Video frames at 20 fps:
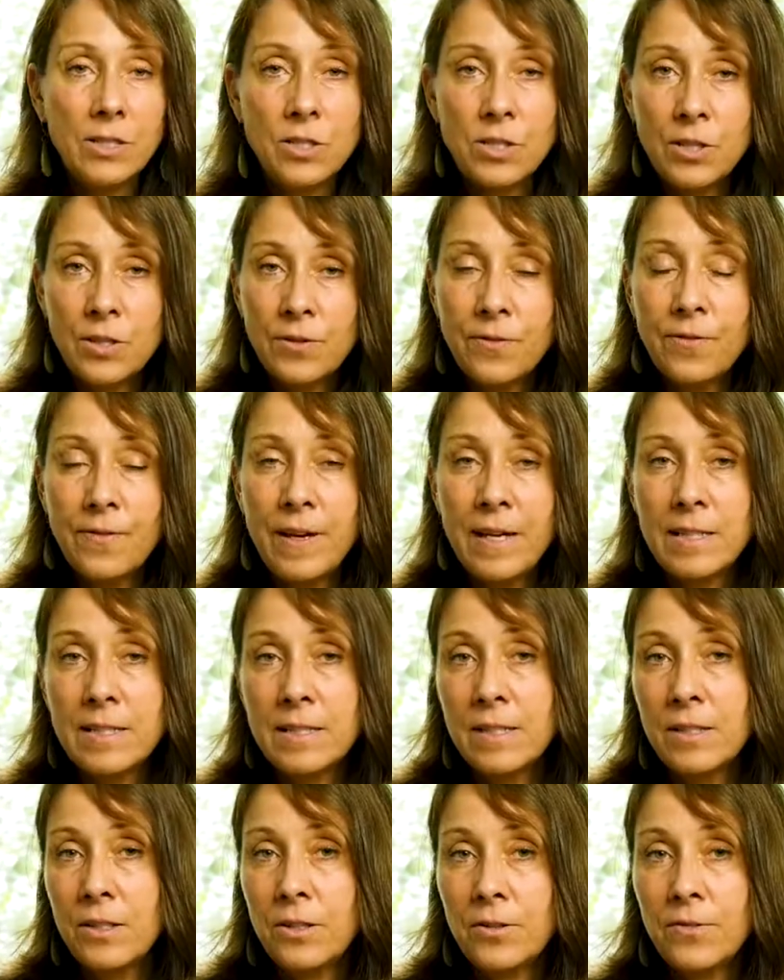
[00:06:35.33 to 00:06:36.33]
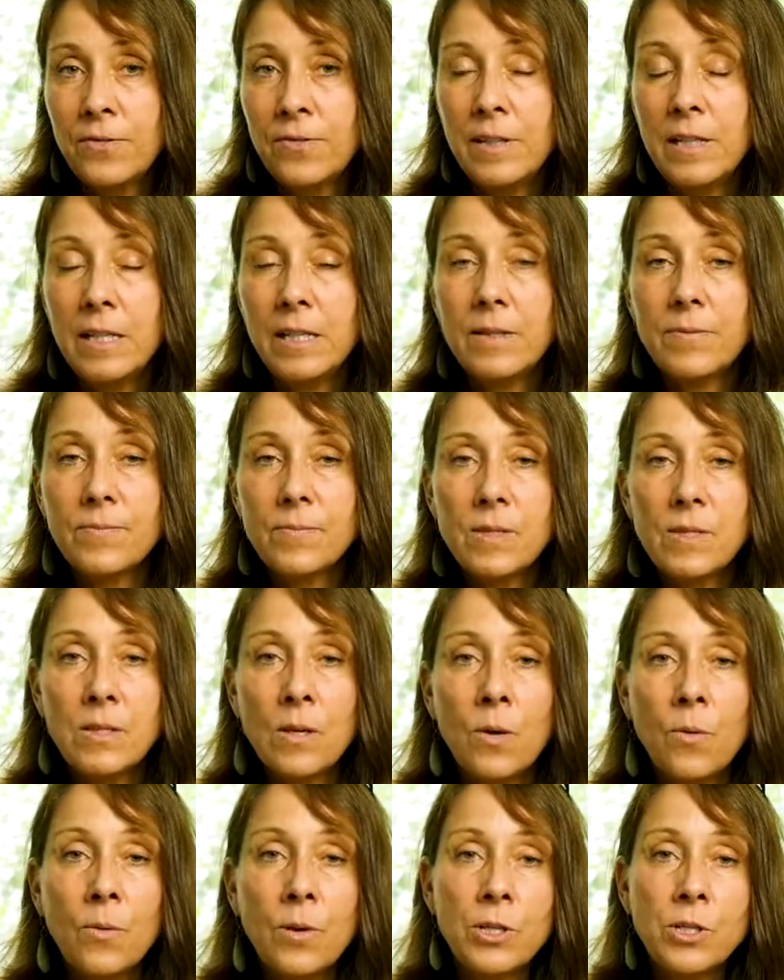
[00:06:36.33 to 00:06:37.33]
to your face and your feet.
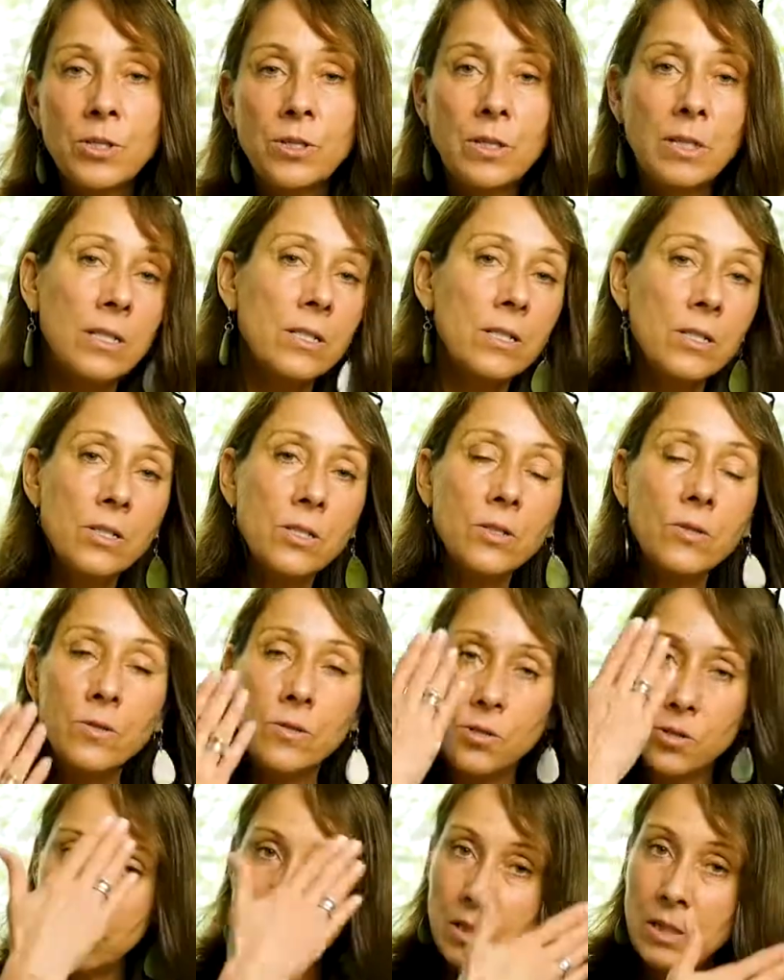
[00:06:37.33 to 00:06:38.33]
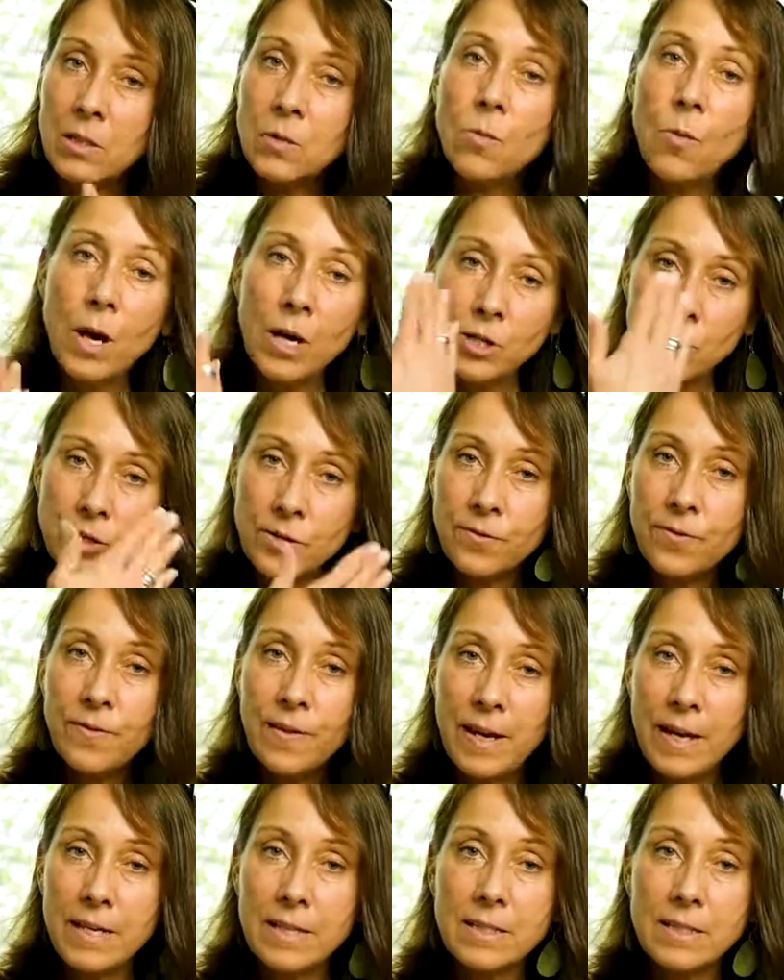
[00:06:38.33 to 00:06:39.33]
So what you need to do is you need to wash your
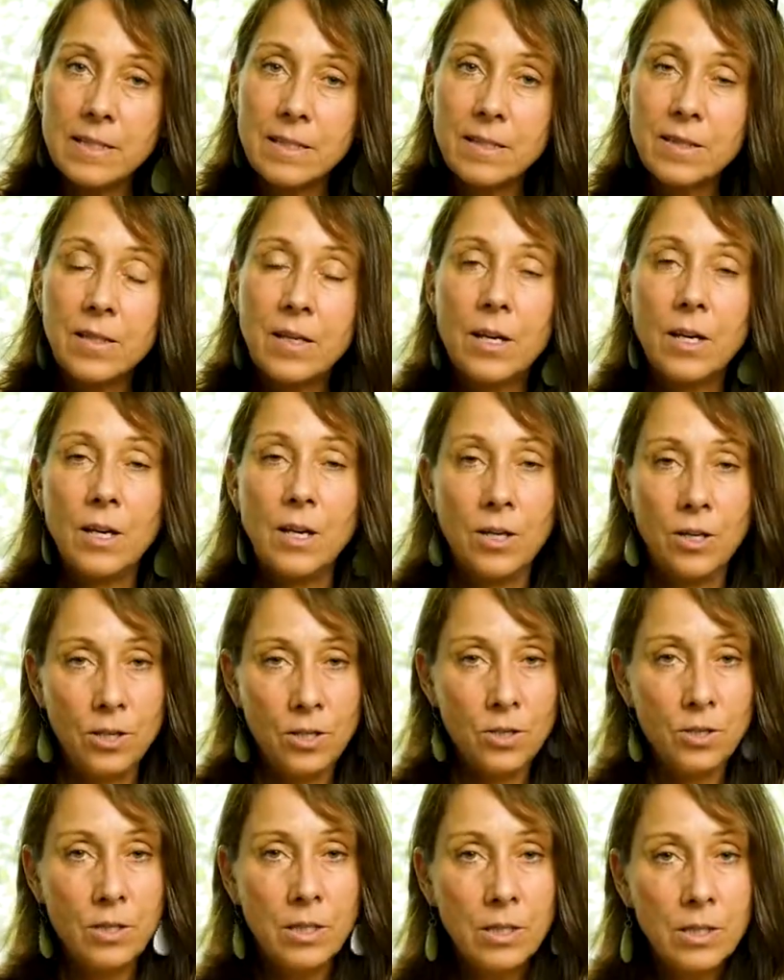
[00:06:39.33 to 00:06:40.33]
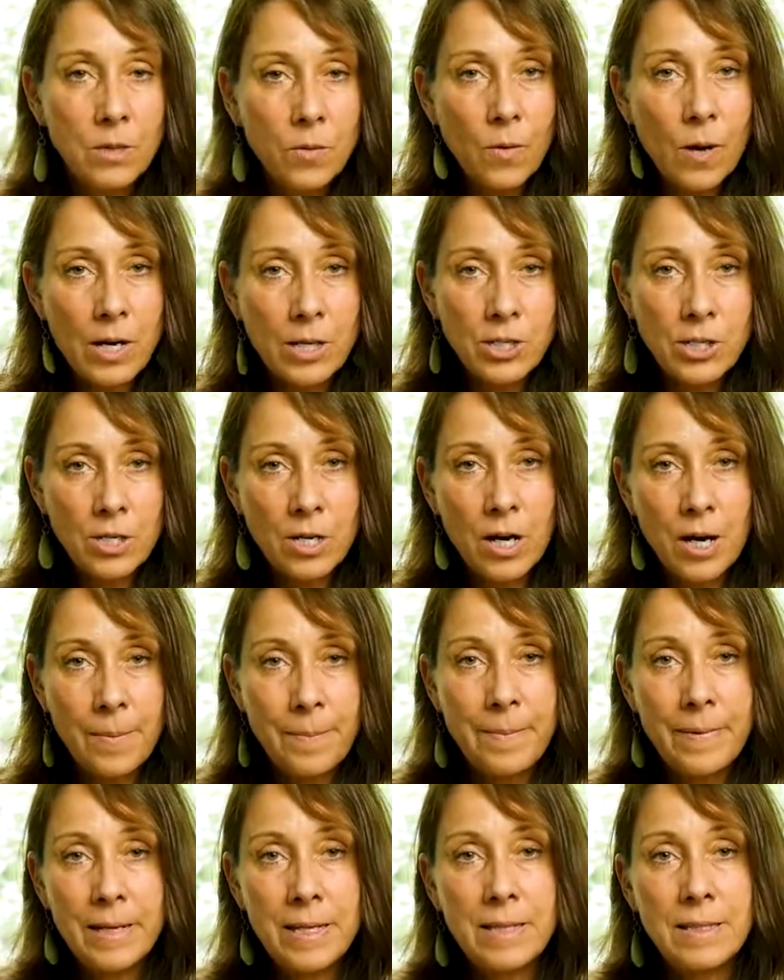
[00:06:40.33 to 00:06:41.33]
face, you need to wash your
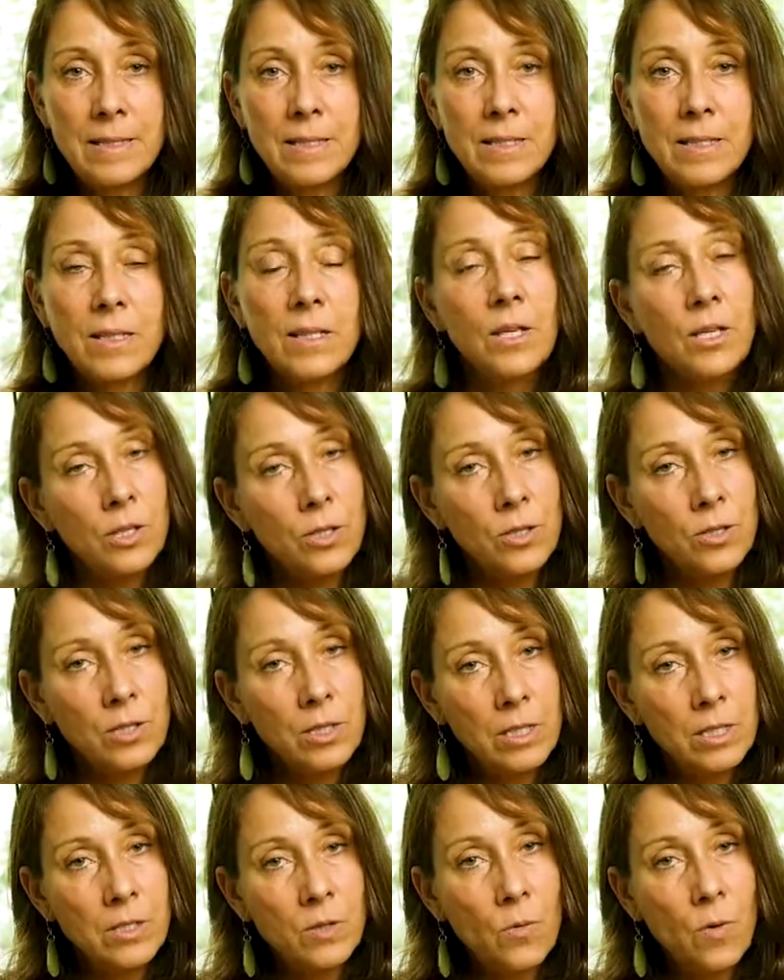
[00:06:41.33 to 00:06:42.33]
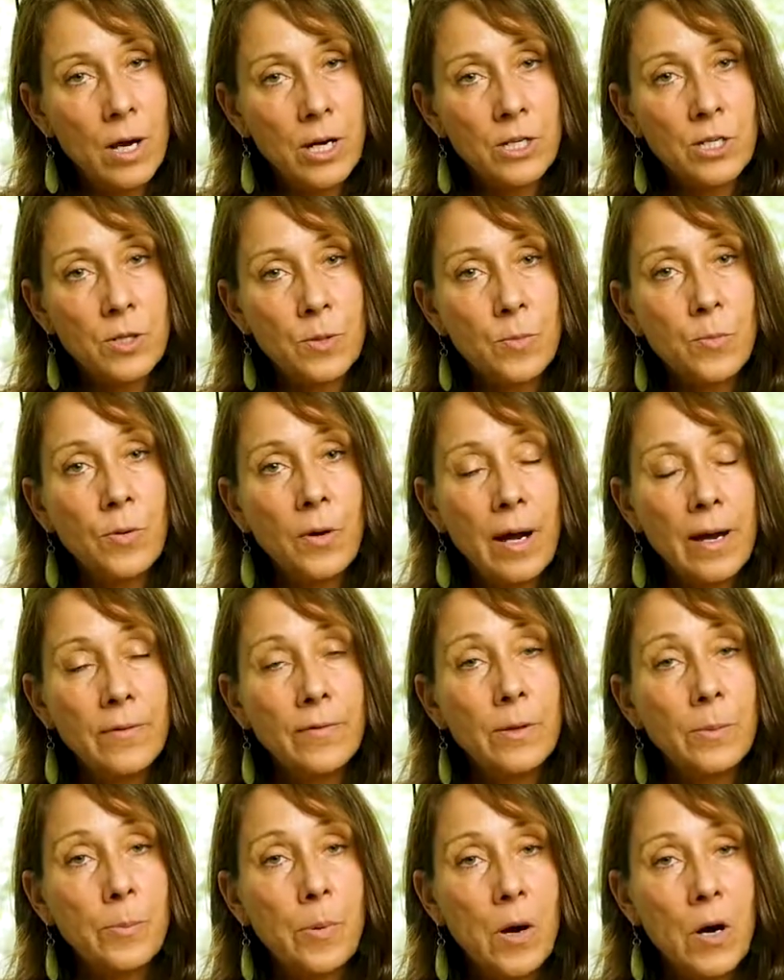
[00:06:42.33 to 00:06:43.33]
armpits, you need to wash your
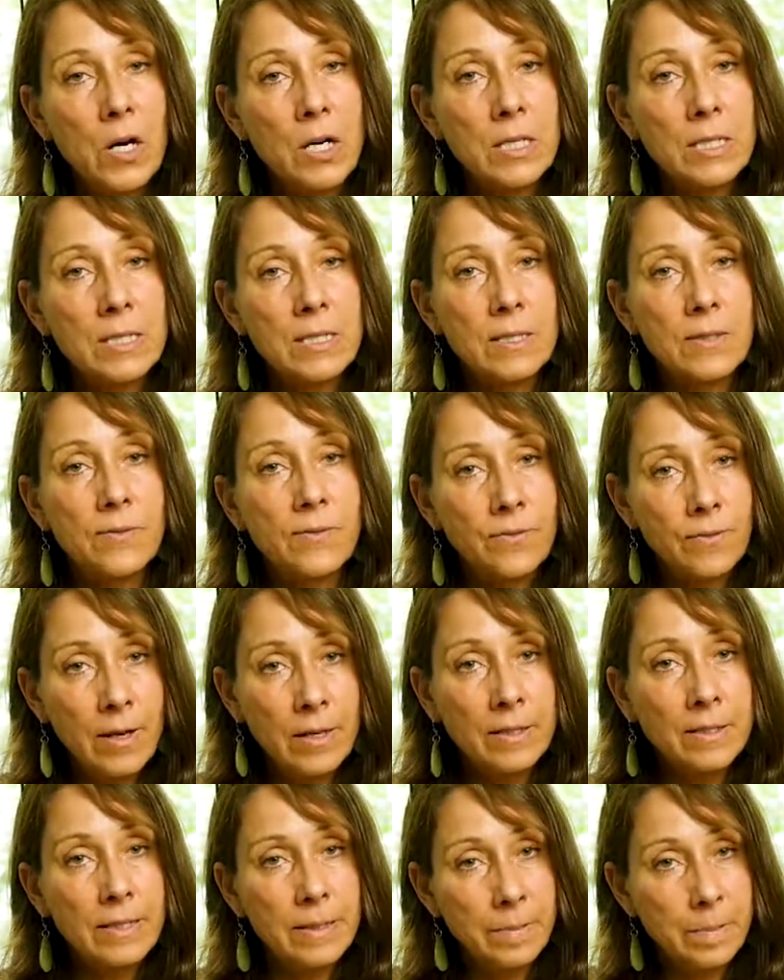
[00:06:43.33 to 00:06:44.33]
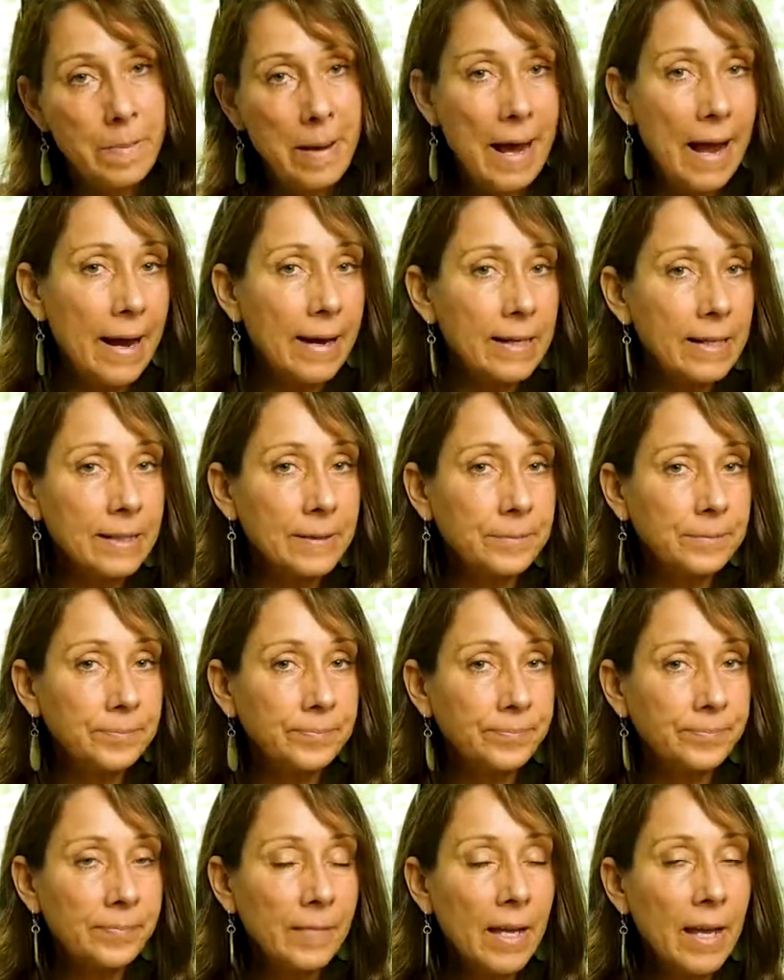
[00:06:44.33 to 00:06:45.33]
private parts, front and back,
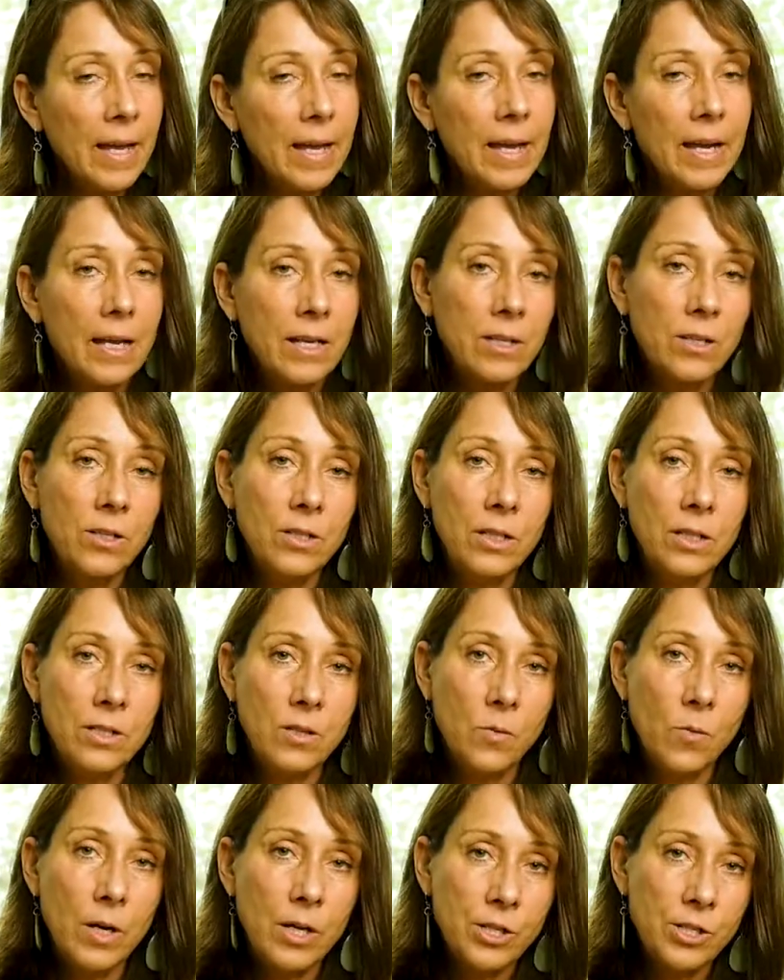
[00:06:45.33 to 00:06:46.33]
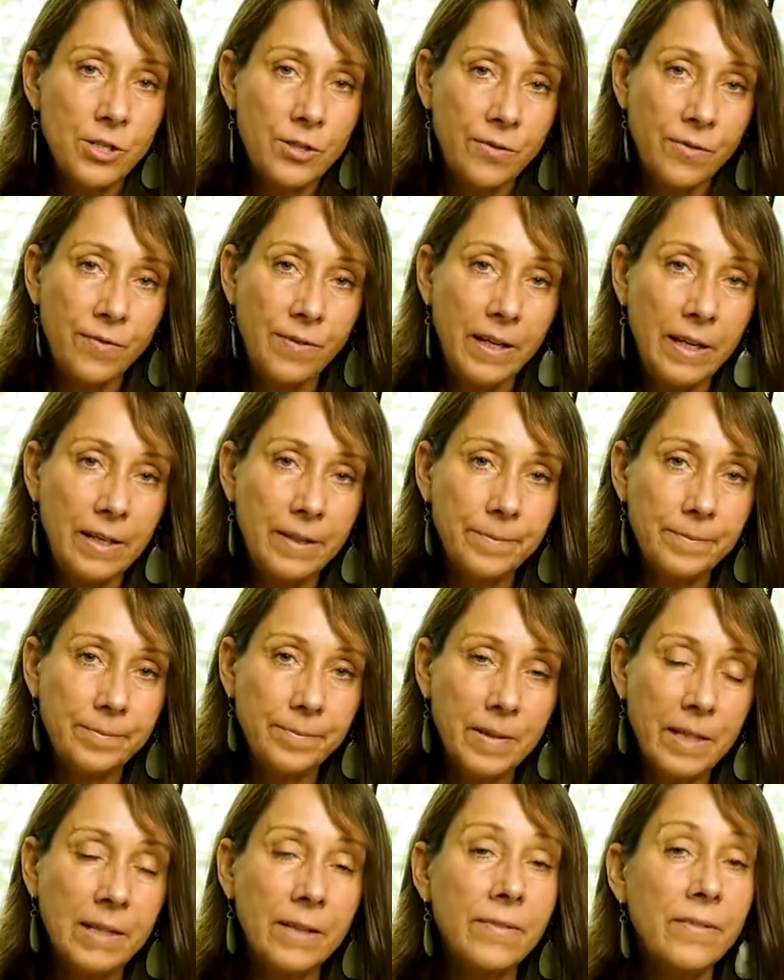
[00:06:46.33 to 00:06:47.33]
and you need to wash your feet
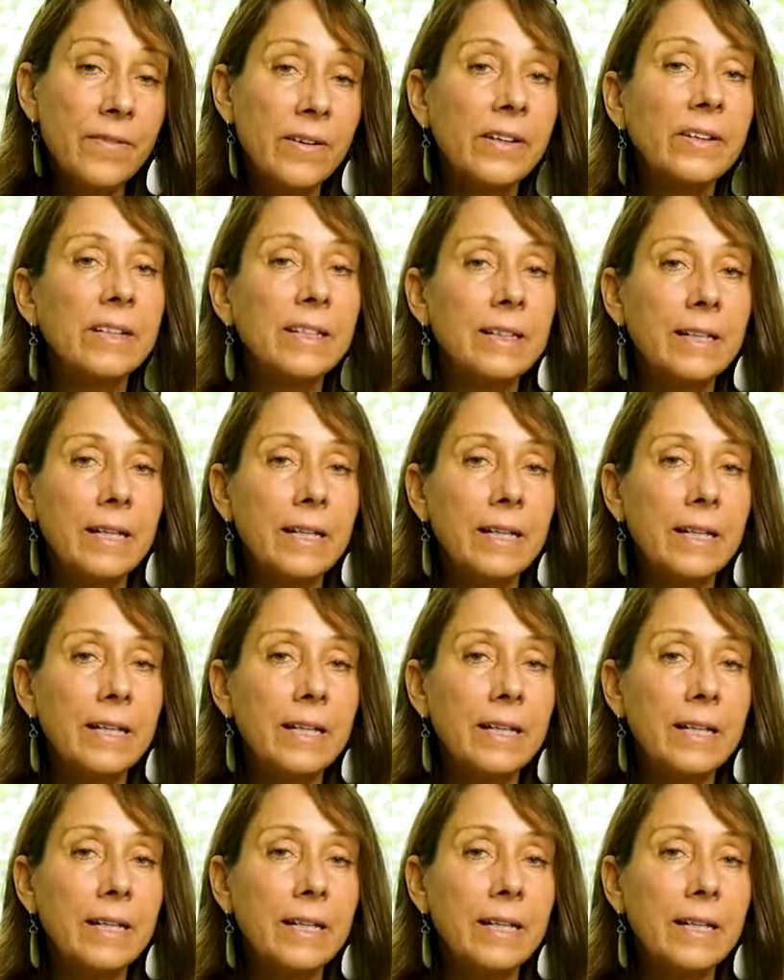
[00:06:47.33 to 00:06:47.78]
at the very